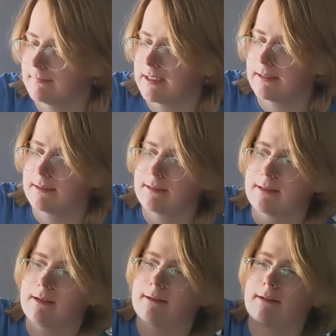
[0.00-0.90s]
I think
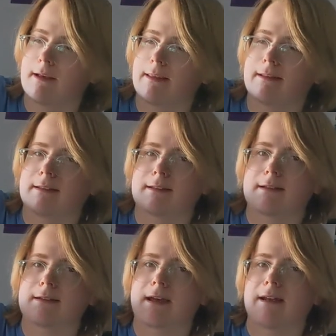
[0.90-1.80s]
this is
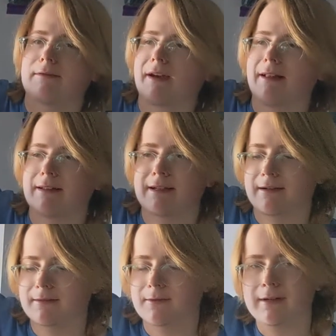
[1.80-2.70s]
uncanny valley
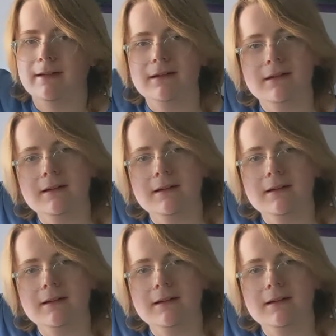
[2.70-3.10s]
territory.